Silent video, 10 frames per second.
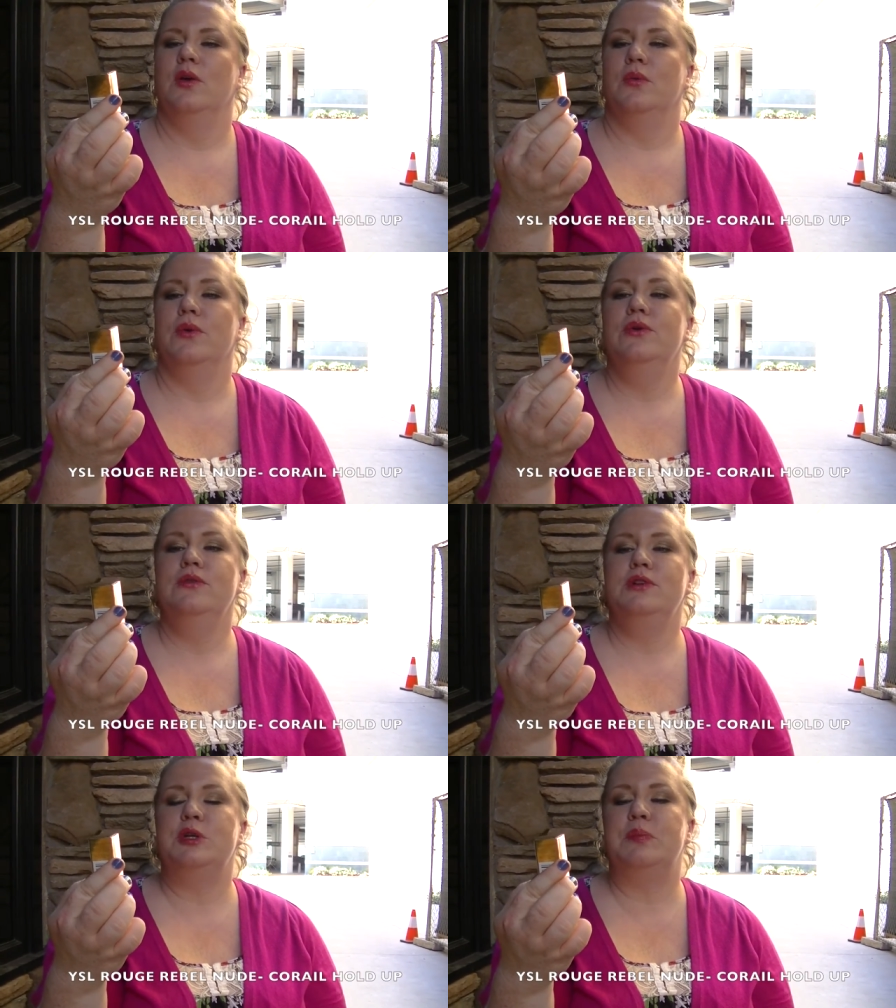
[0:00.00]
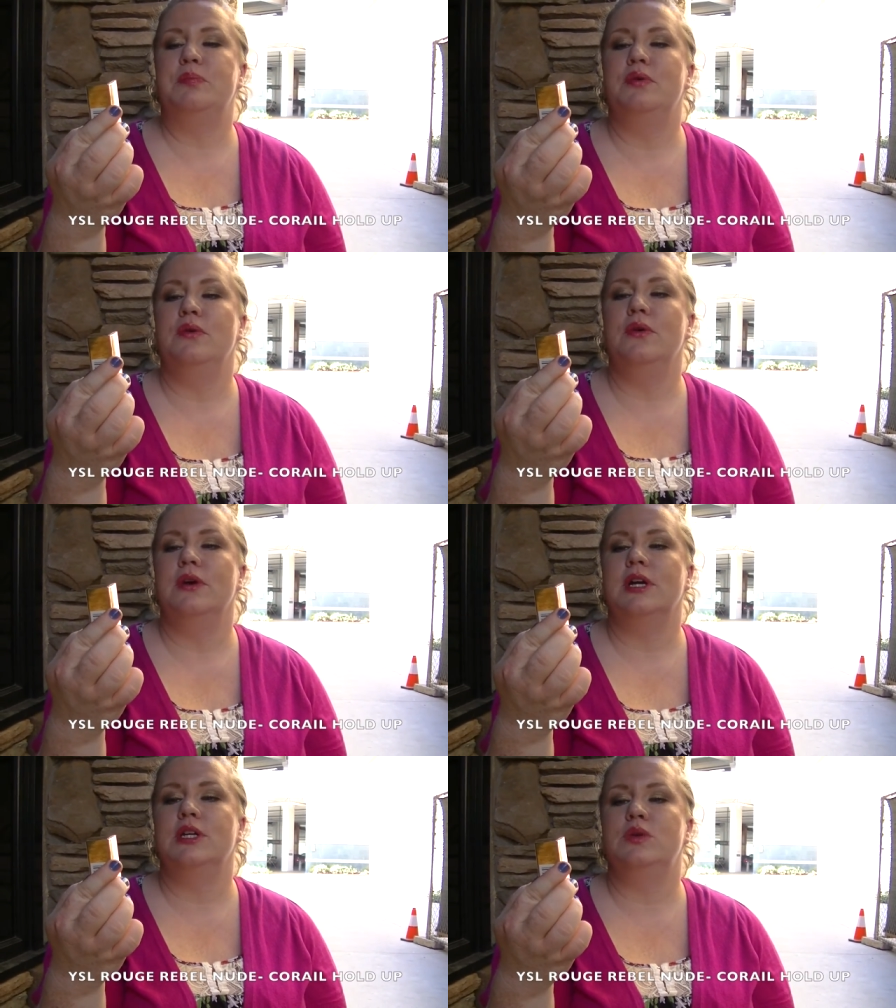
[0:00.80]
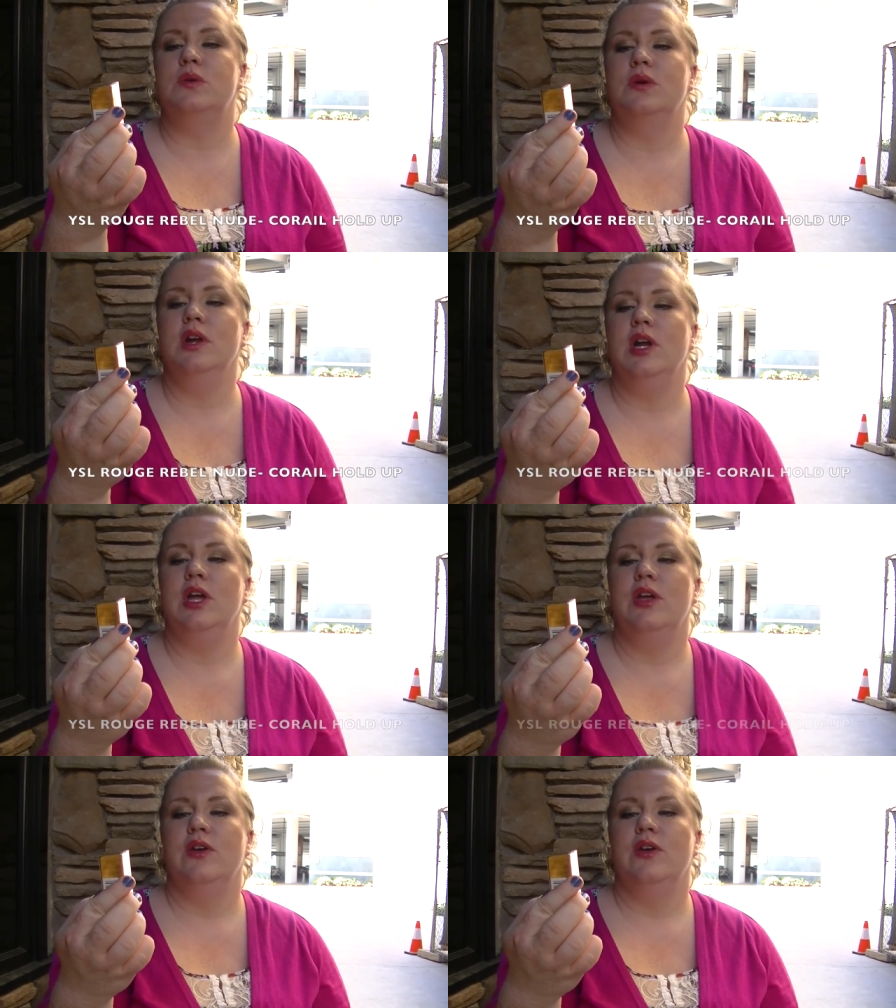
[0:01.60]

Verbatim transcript: Rouge Couture, Couture,